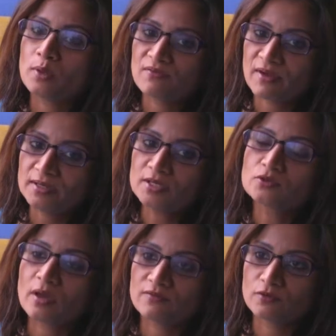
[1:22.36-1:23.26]
if I need
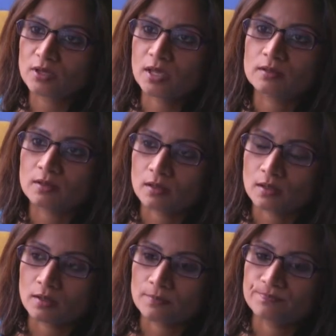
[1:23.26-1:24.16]
to advocate,
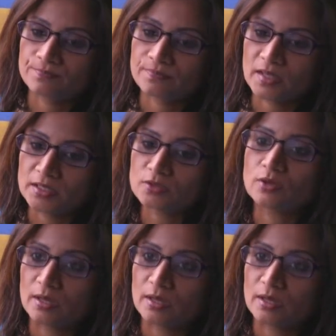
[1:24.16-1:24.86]
I need to